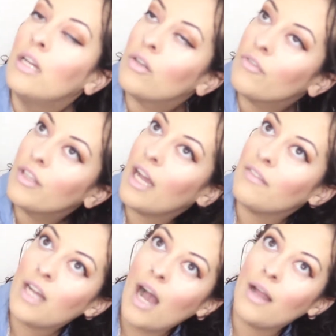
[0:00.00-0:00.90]
don't really
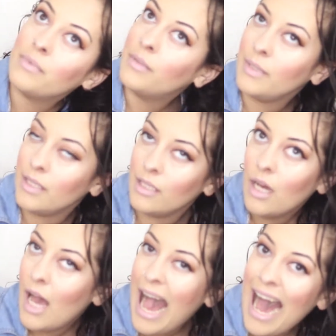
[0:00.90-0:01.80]
have time to be
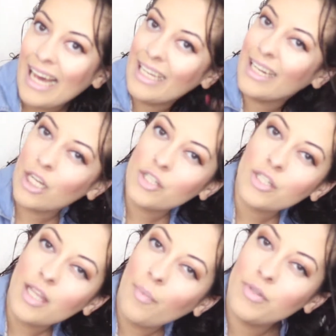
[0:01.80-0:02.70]
adding an extra
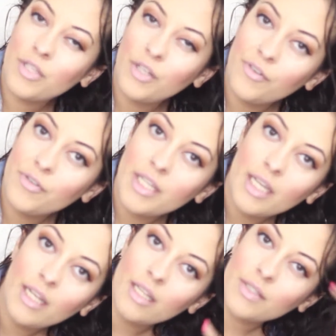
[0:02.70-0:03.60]
step into your
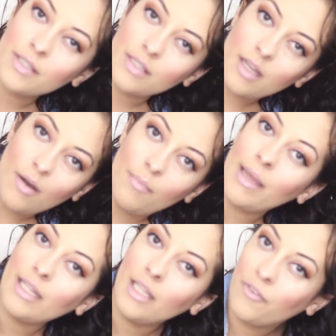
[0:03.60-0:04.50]
routine, this is
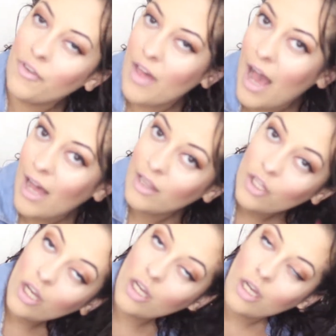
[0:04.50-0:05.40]
mainly for that
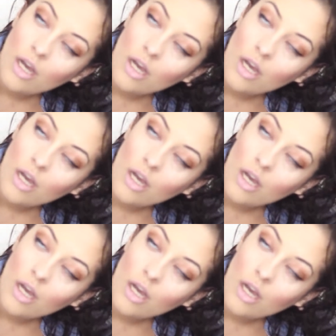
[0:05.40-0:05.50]
look